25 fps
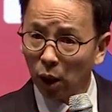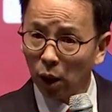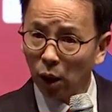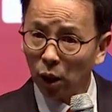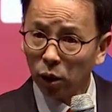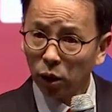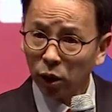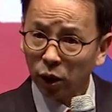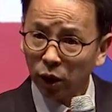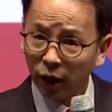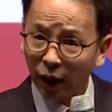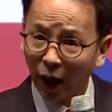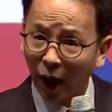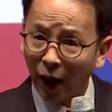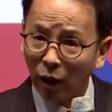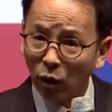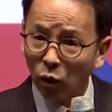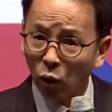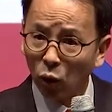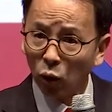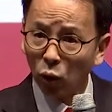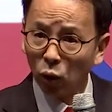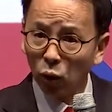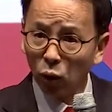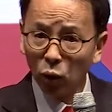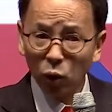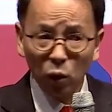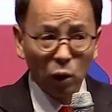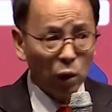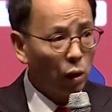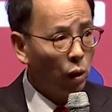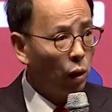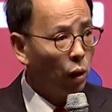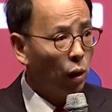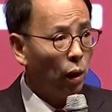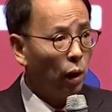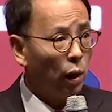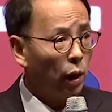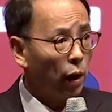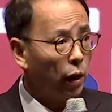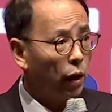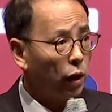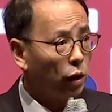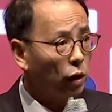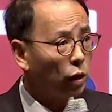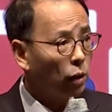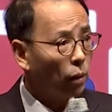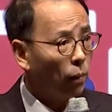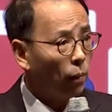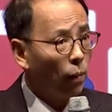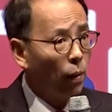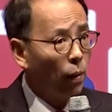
scale is